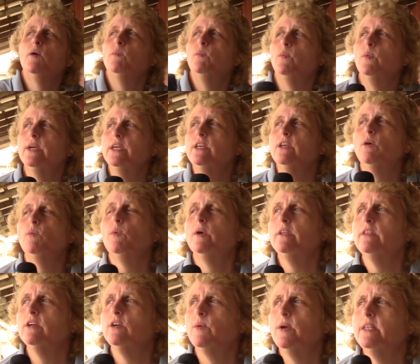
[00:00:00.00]
Well, one
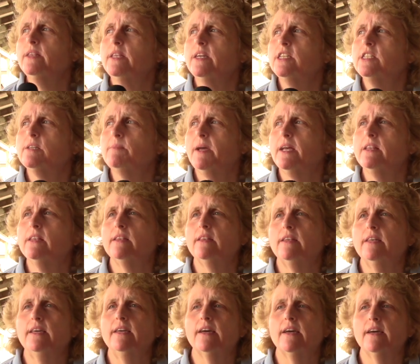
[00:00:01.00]
of the great things about
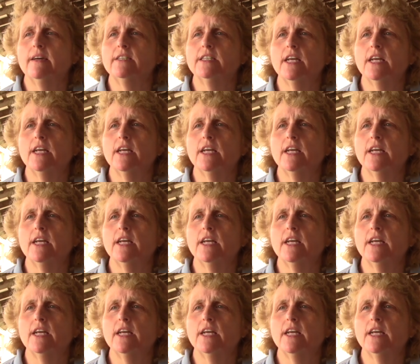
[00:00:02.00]
the